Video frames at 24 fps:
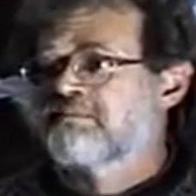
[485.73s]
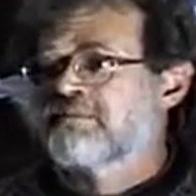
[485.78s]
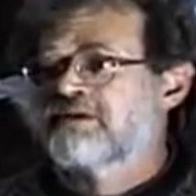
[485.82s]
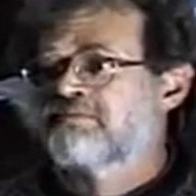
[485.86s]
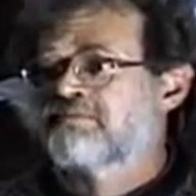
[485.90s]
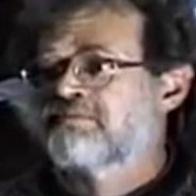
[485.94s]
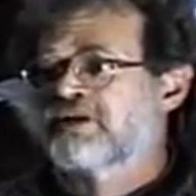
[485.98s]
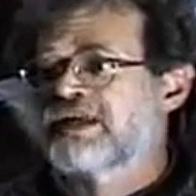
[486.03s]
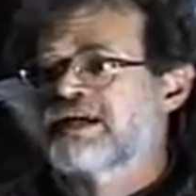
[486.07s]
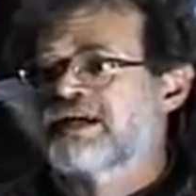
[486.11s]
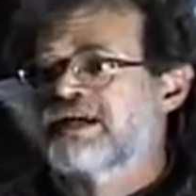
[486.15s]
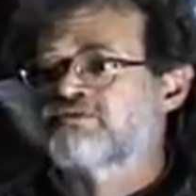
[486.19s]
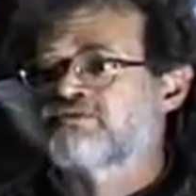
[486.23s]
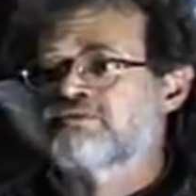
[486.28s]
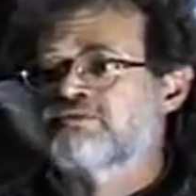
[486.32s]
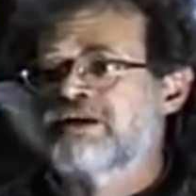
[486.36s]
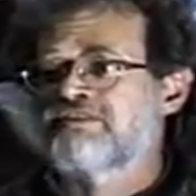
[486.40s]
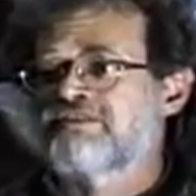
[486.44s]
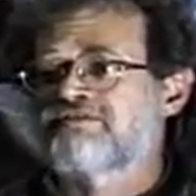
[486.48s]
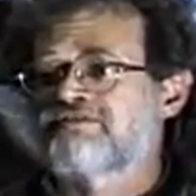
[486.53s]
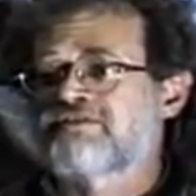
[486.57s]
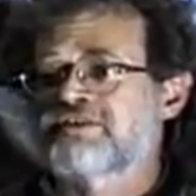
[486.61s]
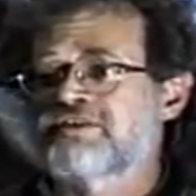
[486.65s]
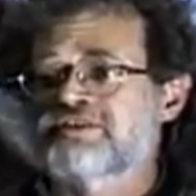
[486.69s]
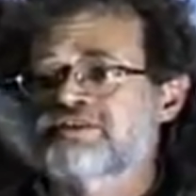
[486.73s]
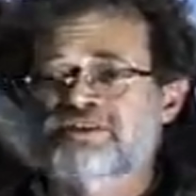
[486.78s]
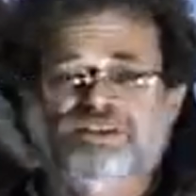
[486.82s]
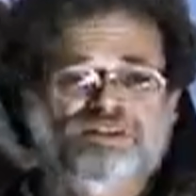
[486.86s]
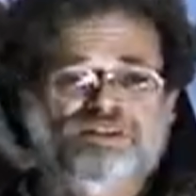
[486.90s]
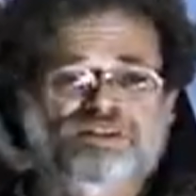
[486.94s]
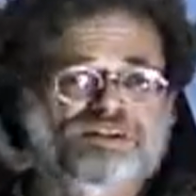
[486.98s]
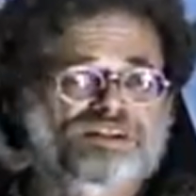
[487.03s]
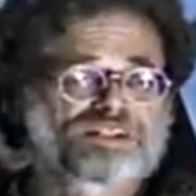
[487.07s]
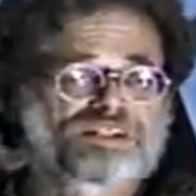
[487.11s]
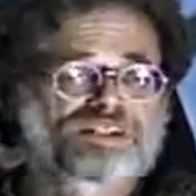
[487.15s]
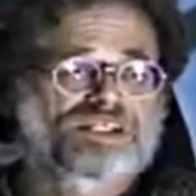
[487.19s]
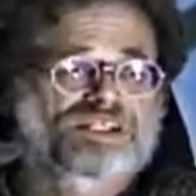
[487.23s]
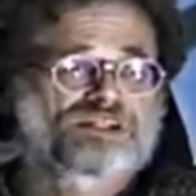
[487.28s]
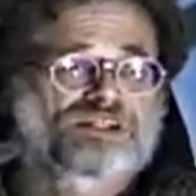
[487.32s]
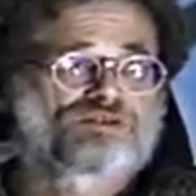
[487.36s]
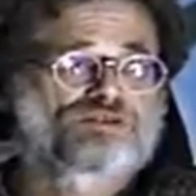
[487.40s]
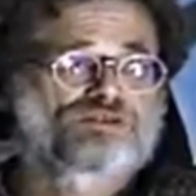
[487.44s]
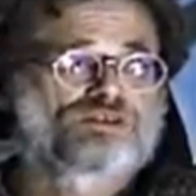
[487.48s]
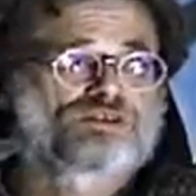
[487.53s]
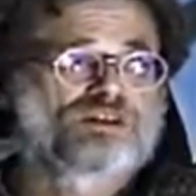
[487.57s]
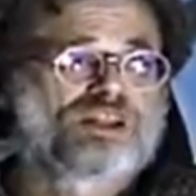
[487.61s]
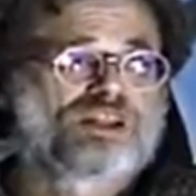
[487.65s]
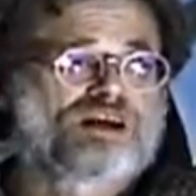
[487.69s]
people had reference to the
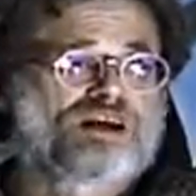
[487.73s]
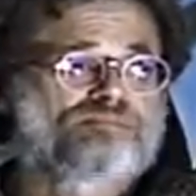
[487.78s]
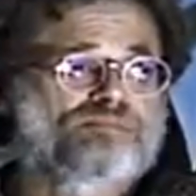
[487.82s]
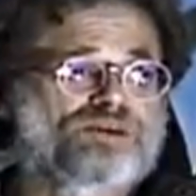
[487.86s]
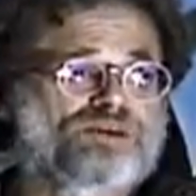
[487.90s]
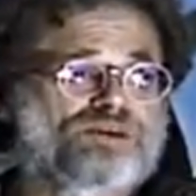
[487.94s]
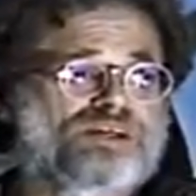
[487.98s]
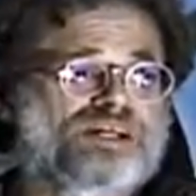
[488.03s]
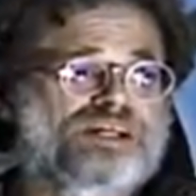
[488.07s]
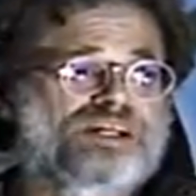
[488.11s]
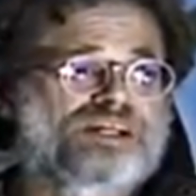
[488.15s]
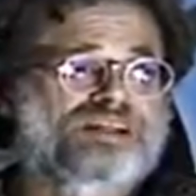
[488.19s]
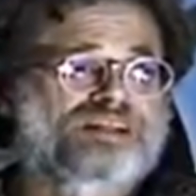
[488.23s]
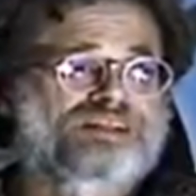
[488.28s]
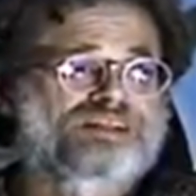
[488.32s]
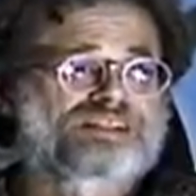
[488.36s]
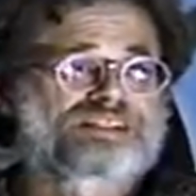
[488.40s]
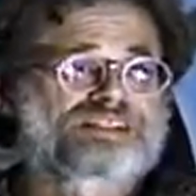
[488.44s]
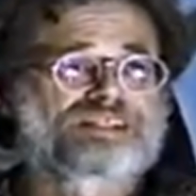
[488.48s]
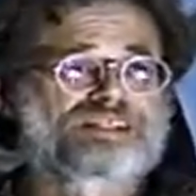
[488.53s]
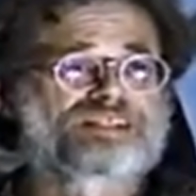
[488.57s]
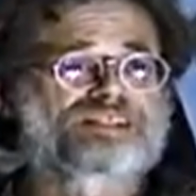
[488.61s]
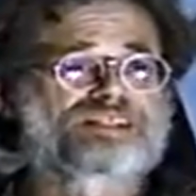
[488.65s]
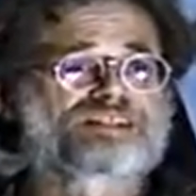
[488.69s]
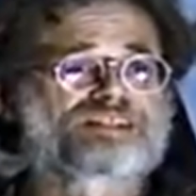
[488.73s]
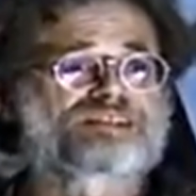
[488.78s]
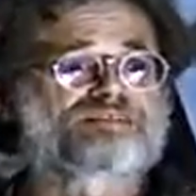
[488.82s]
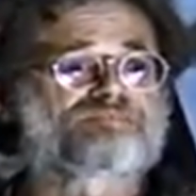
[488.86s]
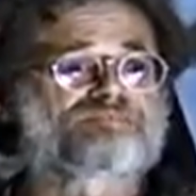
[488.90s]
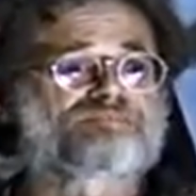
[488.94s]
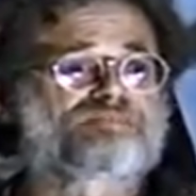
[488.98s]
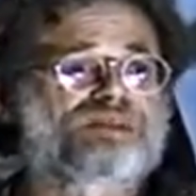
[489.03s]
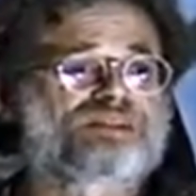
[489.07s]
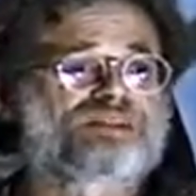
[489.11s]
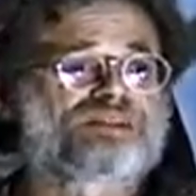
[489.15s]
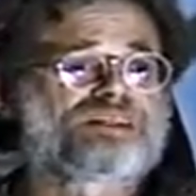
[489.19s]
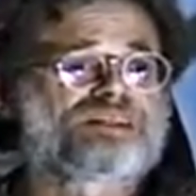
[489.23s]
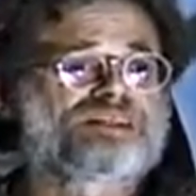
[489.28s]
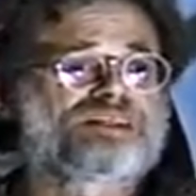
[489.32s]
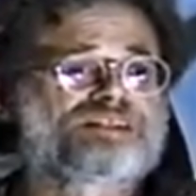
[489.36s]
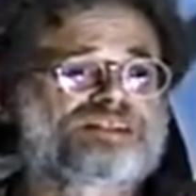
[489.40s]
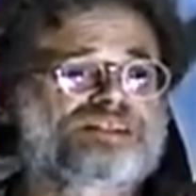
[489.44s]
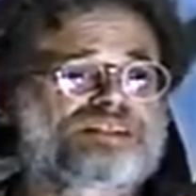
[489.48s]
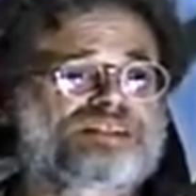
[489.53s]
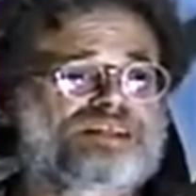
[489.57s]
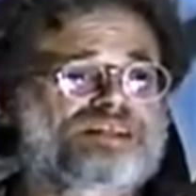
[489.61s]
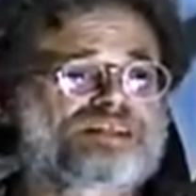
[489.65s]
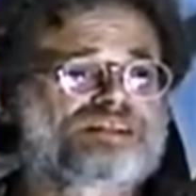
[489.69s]
central operating system, and
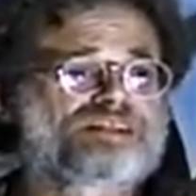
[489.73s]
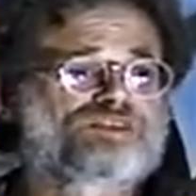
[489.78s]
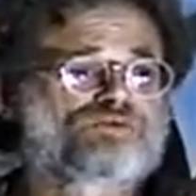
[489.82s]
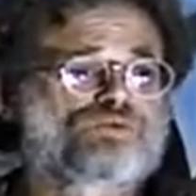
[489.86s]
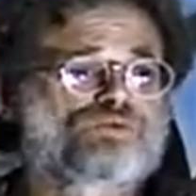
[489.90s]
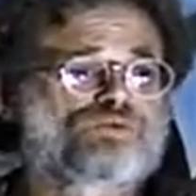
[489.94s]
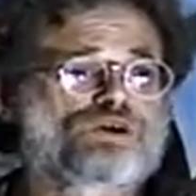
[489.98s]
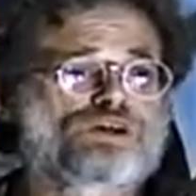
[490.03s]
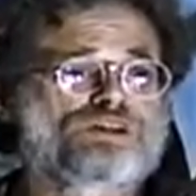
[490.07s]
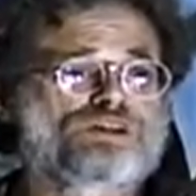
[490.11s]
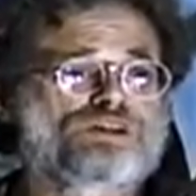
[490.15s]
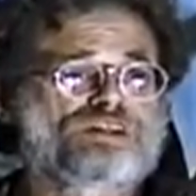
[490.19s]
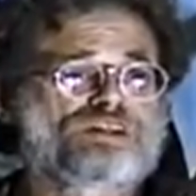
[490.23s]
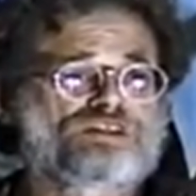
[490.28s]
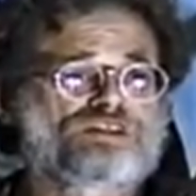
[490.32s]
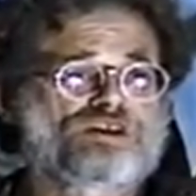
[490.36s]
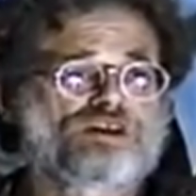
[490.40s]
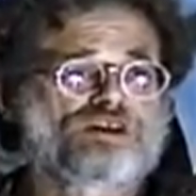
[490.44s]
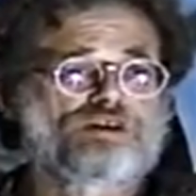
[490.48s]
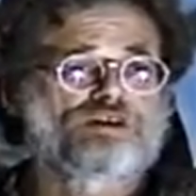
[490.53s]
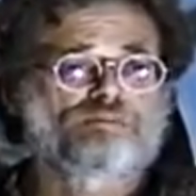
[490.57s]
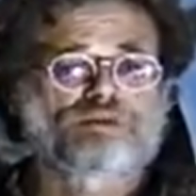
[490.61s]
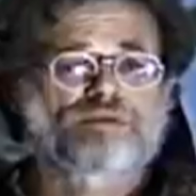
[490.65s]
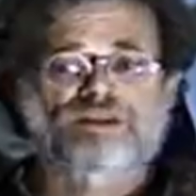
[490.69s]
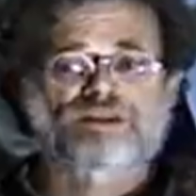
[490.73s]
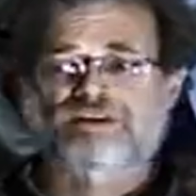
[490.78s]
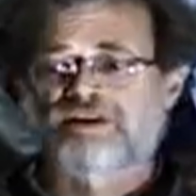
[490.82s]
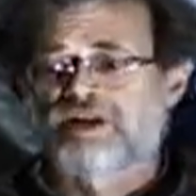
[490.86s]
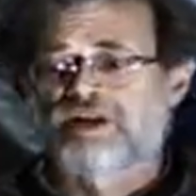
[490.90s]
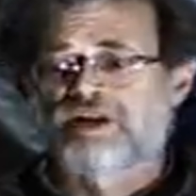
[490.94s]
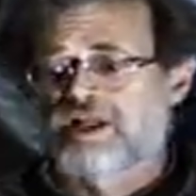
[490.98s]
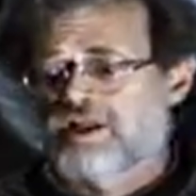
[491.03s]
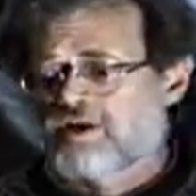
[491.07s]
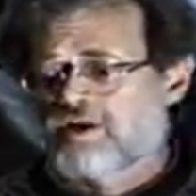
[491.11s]
these things were determined.